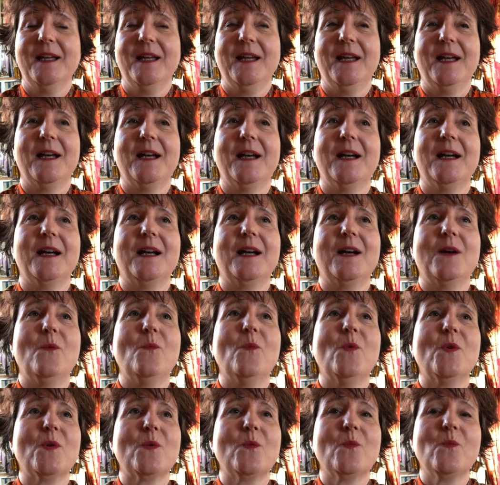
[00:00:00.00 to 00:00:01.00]

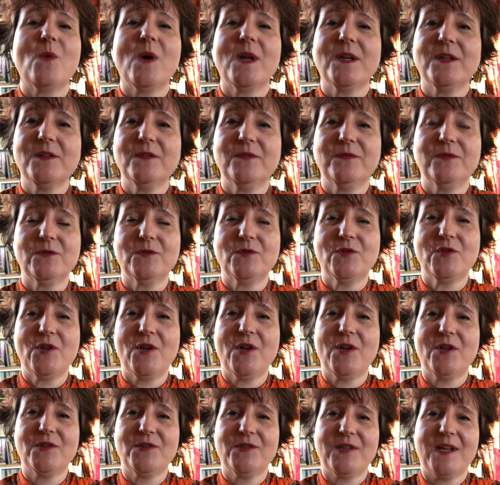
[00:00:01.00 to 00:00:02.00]
What a wonderful
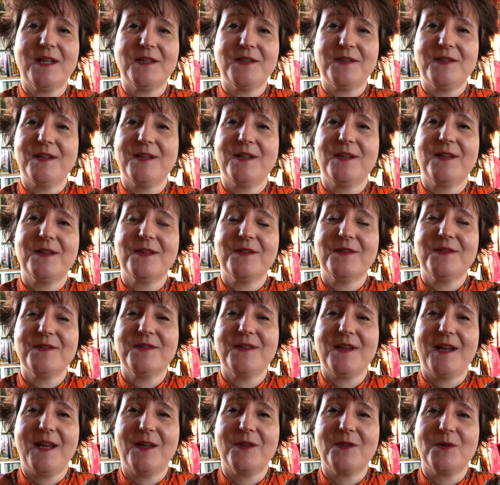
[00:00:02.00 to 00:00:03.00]
church that
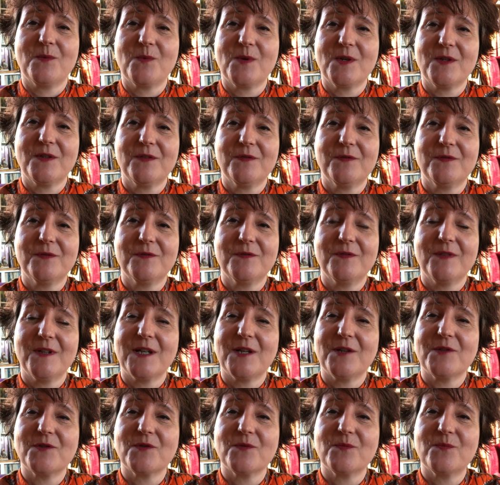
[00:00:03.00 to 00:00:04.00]
is, and the wonderful
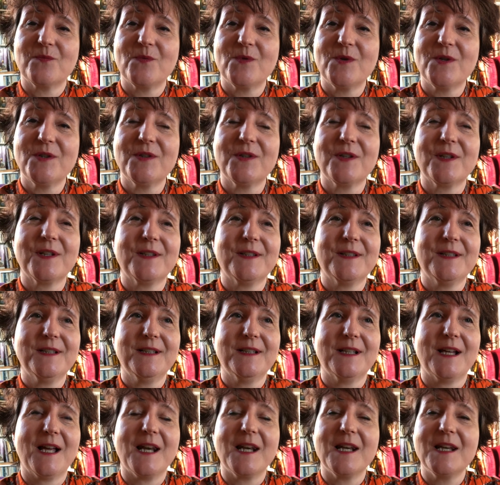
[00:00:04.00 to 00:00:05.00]
village of Wootton.
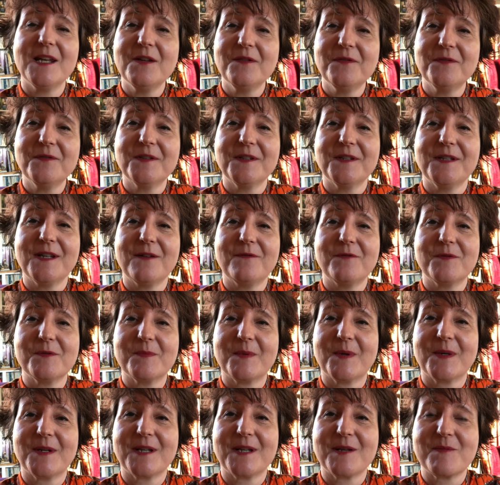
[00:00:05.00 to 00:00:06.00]
I lifted
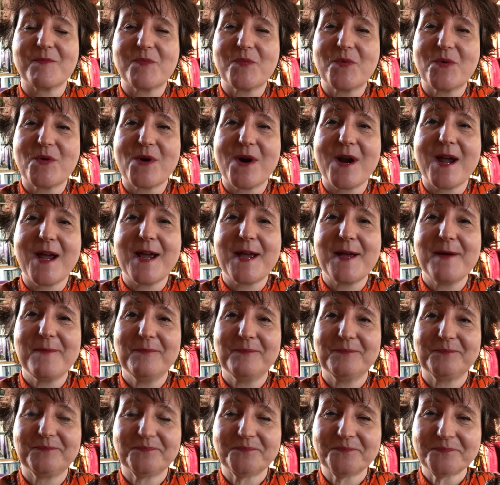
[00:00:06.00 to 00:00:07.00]
everybody in prayer.
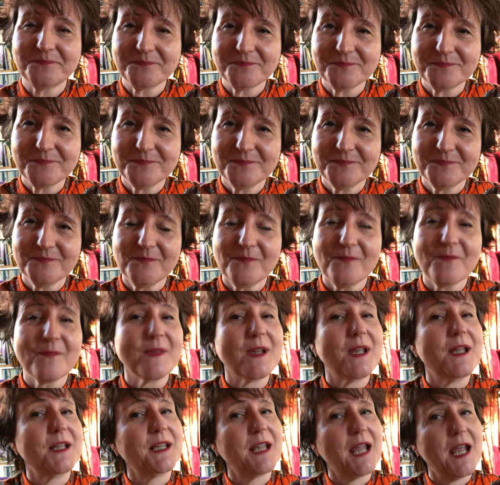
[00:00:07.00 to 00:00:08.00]

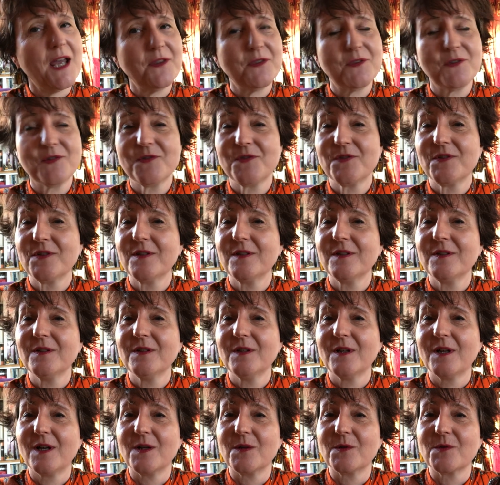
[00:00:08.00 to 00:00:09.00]

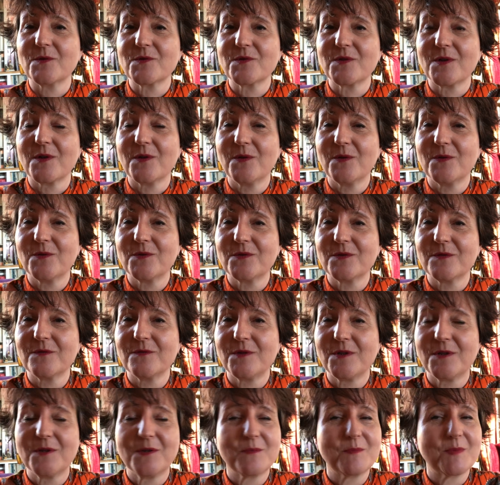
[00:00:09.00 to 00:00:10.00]
Catherston, I also thought
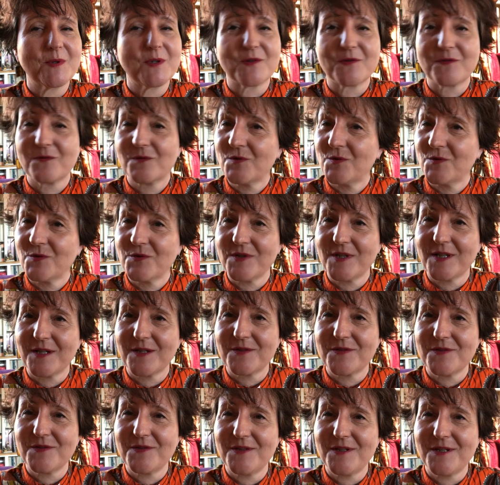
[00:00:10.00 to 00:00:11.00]
of you, because of course I
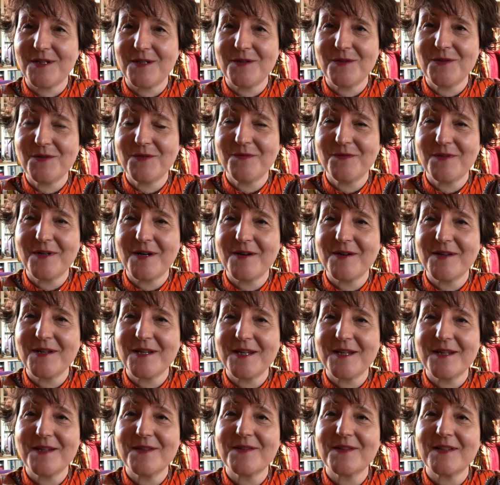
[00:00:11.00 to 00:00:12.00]
could see you very
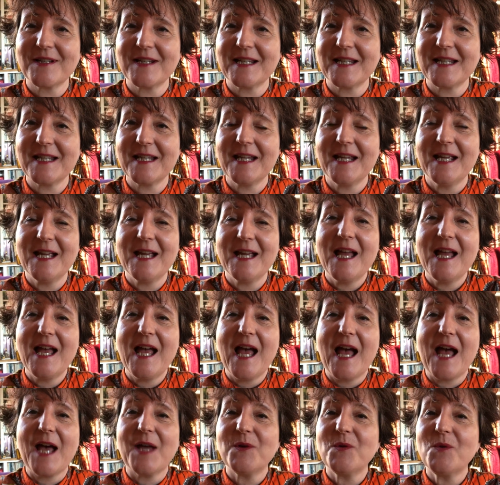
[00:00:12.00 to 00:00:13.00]
easily,
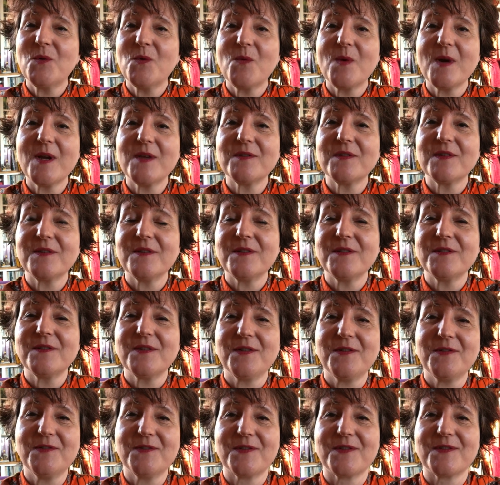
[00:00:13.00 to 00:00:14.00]
and always in the
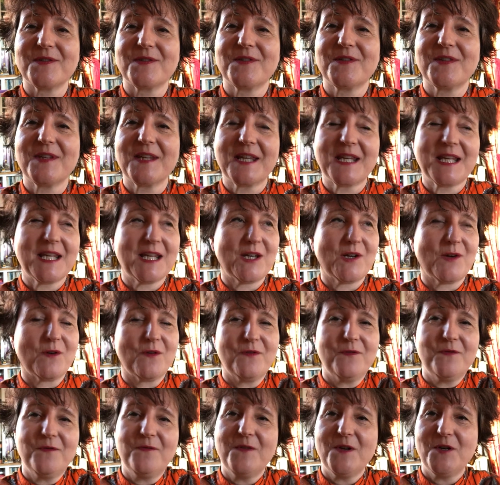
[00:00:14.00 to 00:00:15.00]
distance thinking
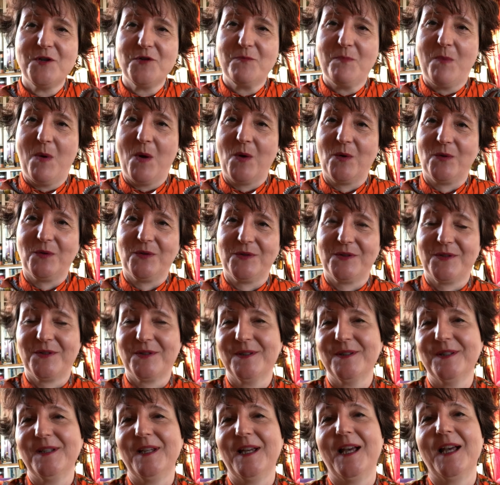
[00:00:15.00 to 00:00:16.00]
of Fish Pond
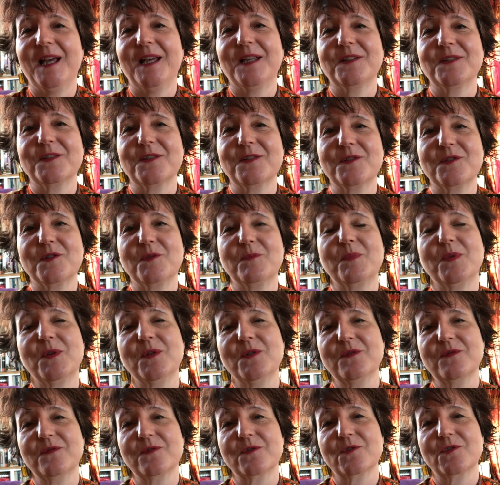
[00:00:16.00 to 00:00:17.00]
and the
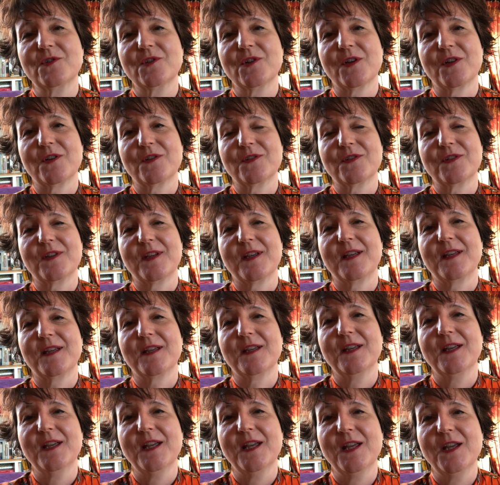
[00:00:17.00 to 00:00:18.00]
beautiful church
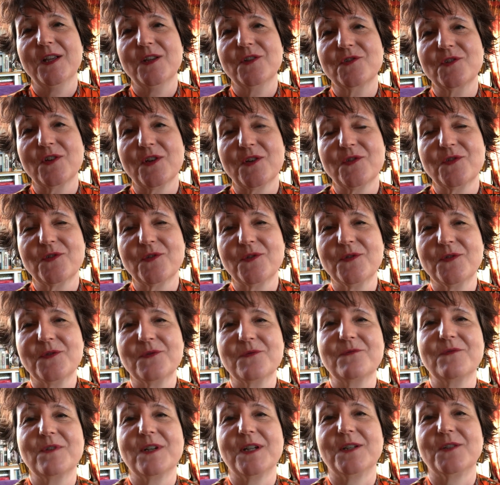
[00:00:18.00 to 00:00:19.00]
there just on
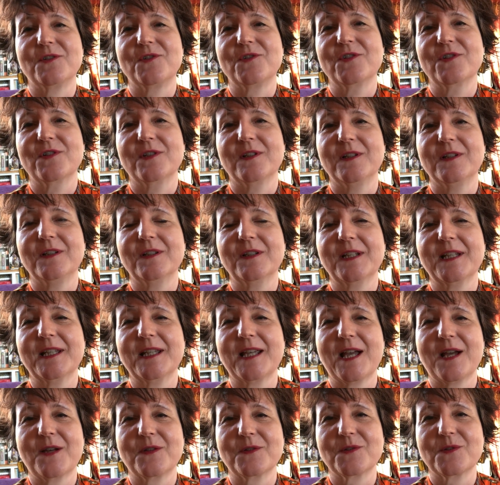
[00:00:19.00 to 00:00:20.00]
the ridge
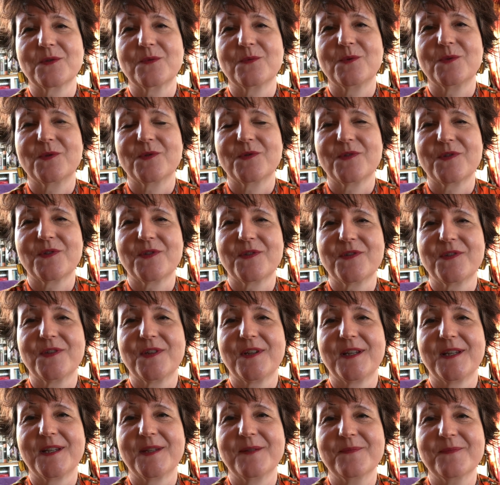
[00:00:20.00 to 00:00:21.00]
looking out towards the
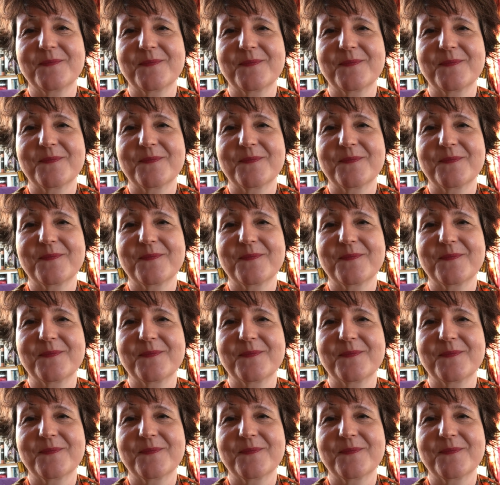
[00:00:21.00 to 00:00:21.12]
sea.